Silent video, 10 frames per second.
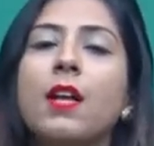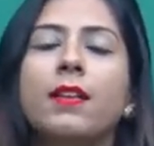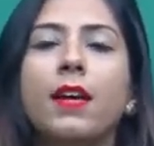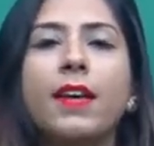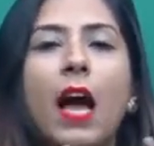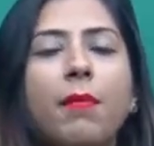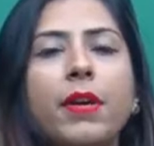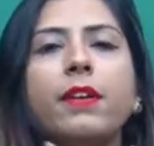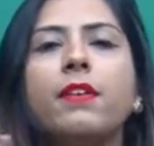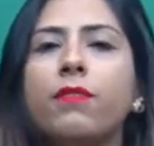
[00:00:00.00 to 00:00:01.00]
the
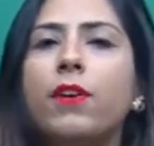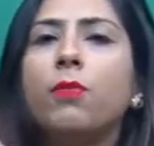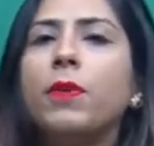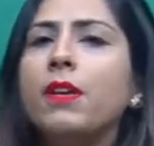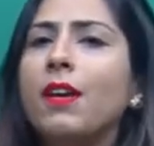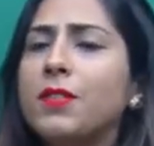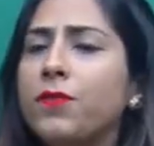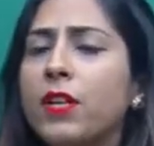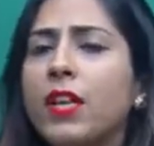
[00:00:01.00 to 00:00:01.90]
gamete intrafallopian transfer.